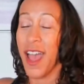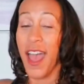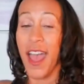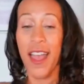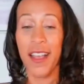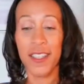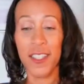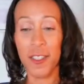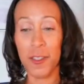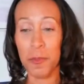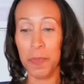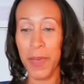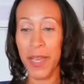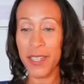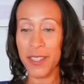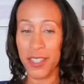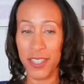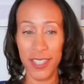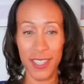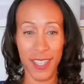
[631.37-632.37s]

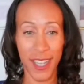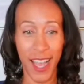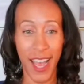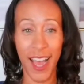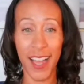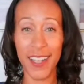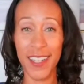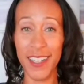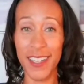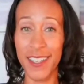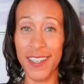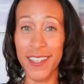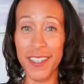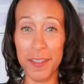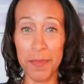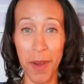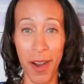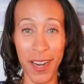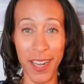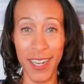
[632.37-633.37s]
Especially out here in
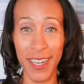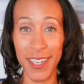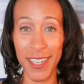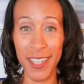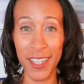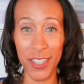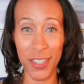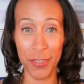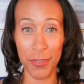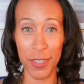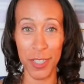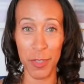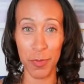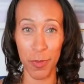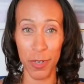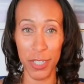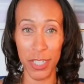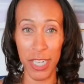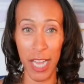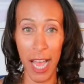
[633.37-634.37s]
this market, in these streets
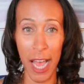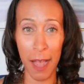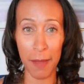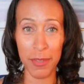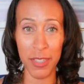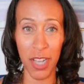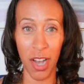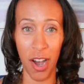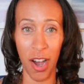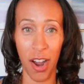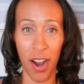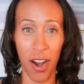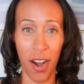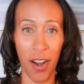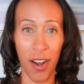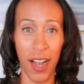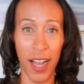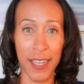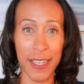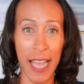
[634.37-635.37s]
where jobs
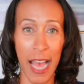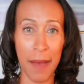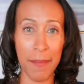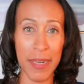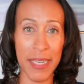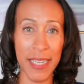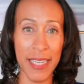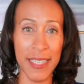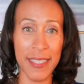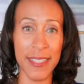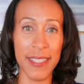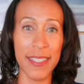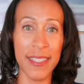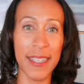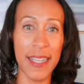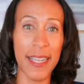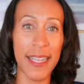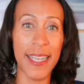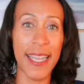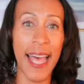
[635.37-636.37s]
are a dime a dozen,
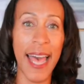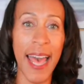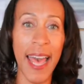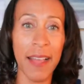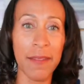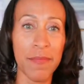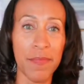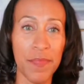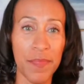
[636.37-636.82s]
lie.